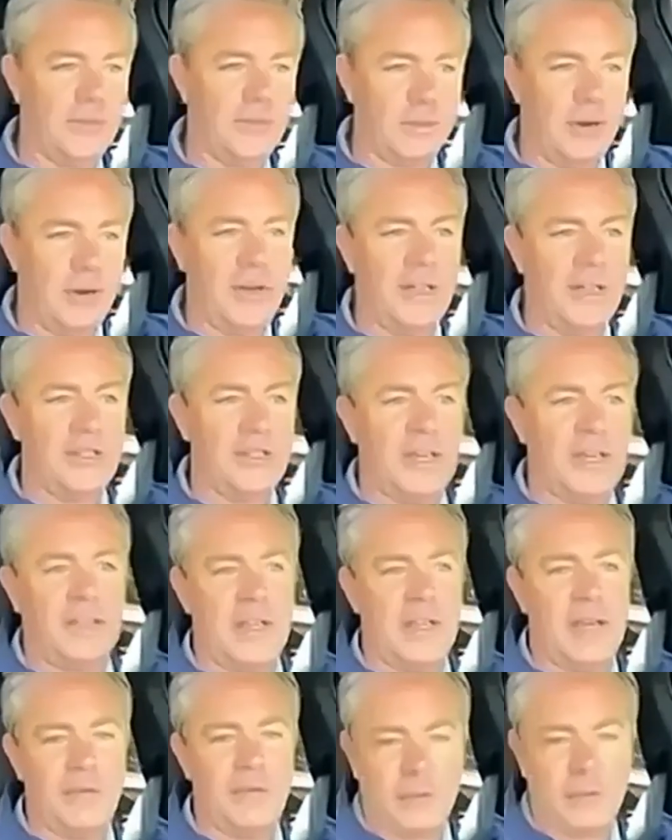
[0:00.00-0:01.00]
throughout Hedgeye
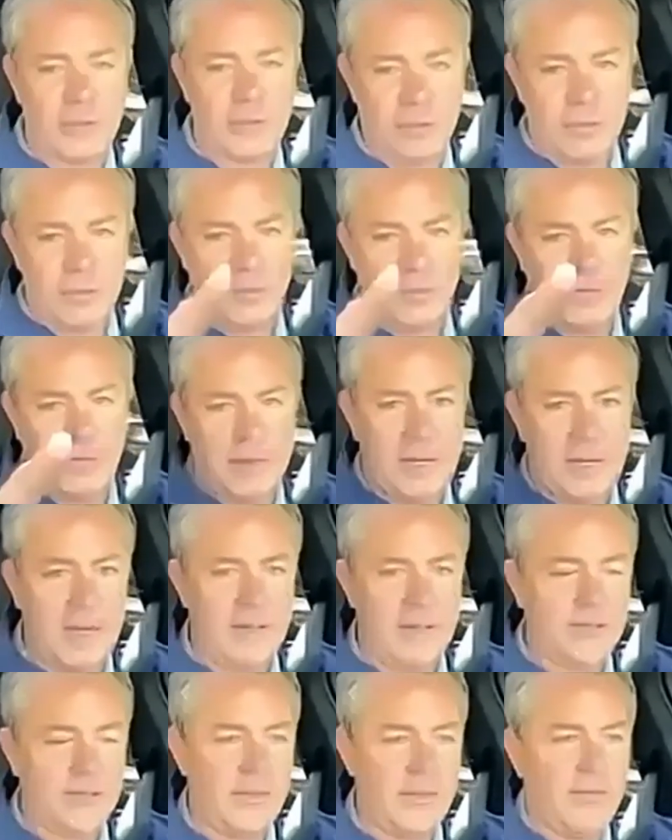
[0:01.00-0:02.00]
Live, which are two different
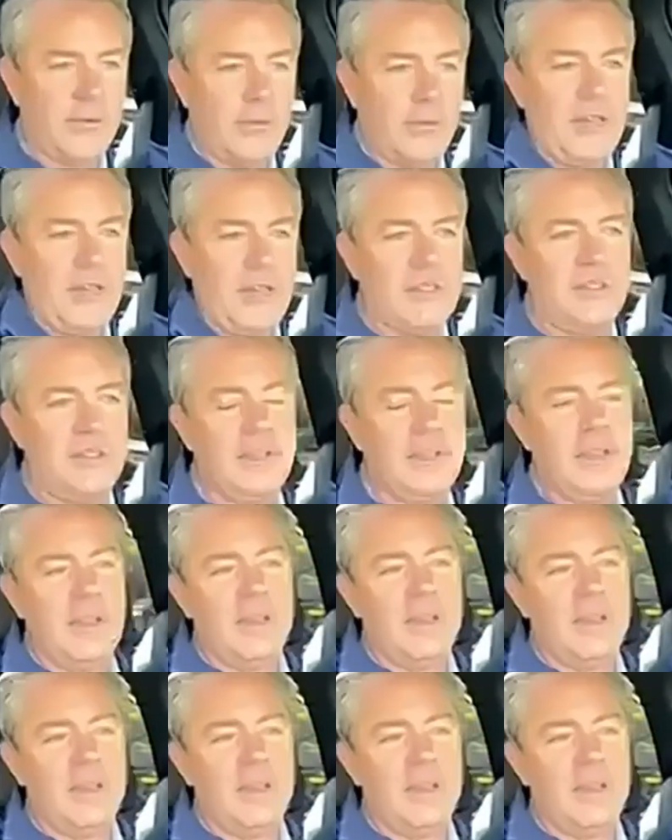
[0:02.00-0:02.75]
days of information,